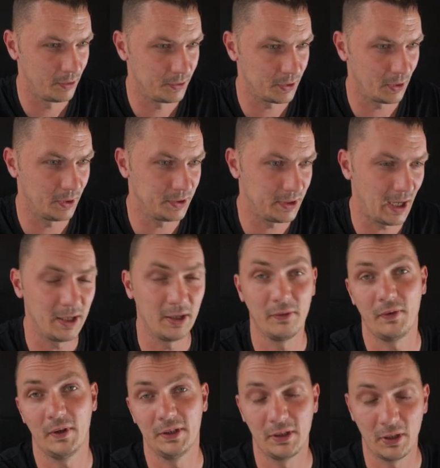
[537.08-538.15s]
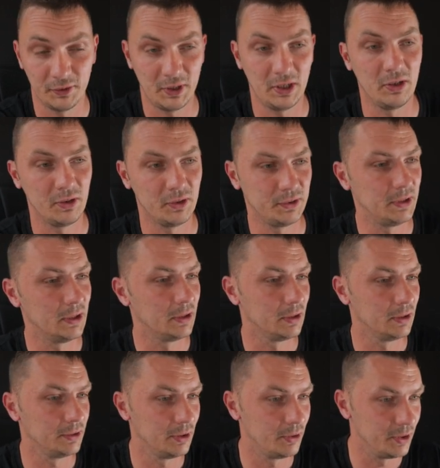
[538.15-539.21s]
so it kind of, it continues
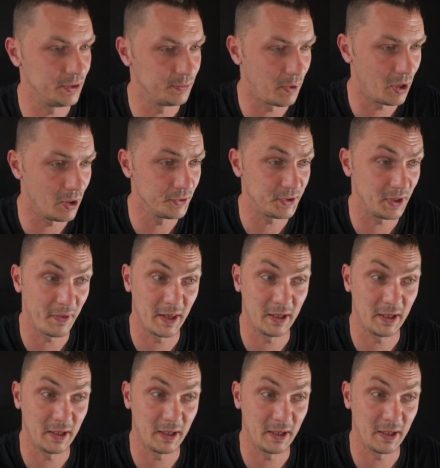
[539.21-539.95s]
the, the response, and